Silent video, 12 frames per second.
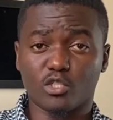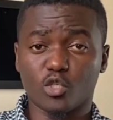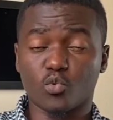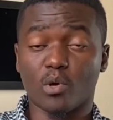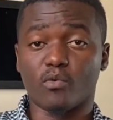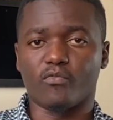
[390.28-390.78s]
choose
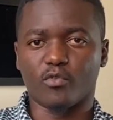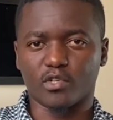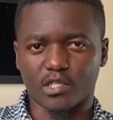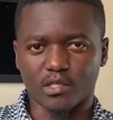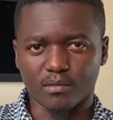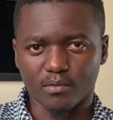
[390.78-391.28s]
one of
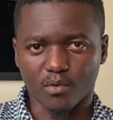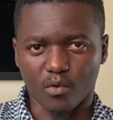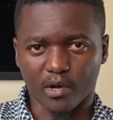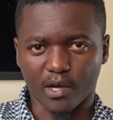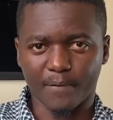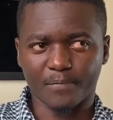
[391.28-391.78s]
40,
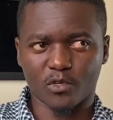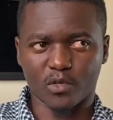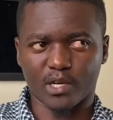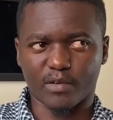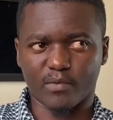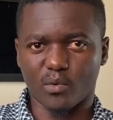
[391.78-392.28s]
okay? So
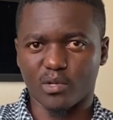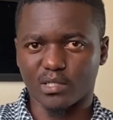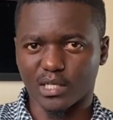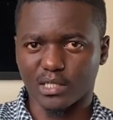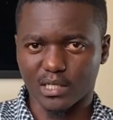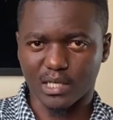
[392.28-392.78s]
that even when
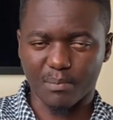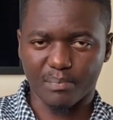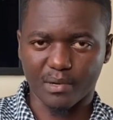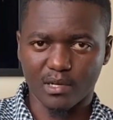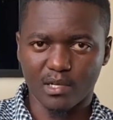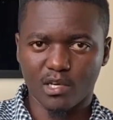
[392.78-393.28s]
such things
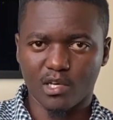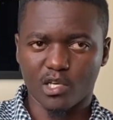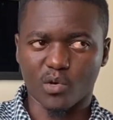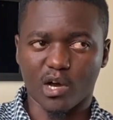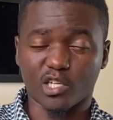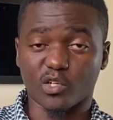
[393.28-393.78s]
happen,
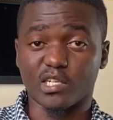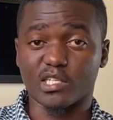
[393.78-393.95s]
you're actually